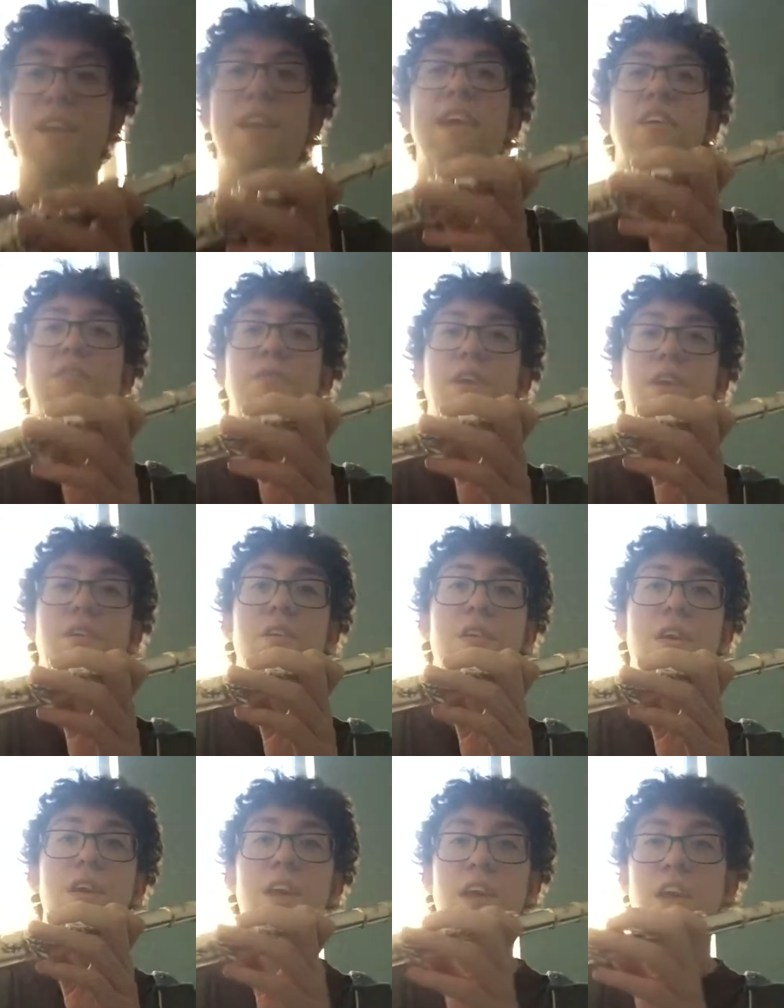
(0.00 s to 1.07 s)
index finger
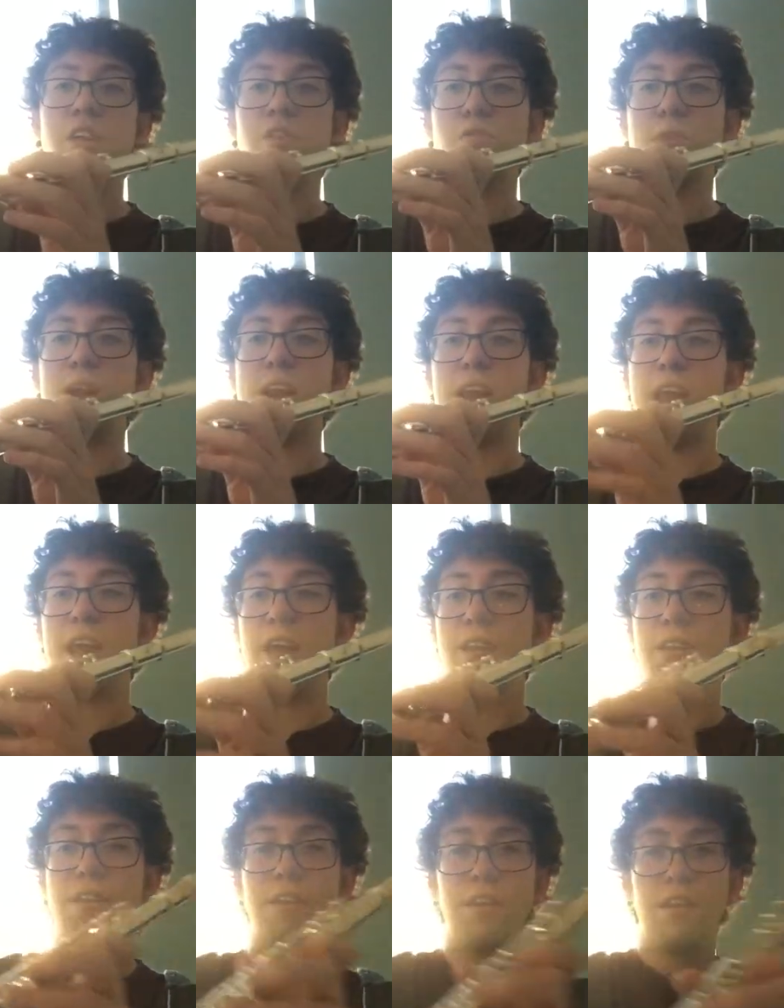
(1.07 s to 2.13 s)
and your right
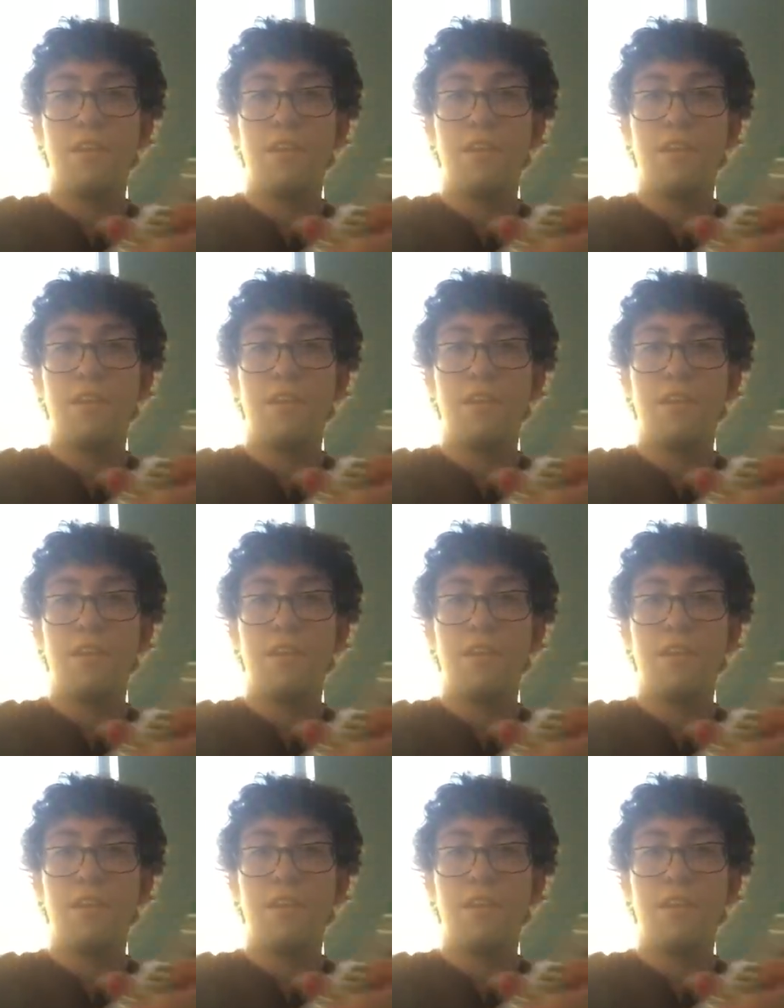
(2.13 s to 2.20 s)
hand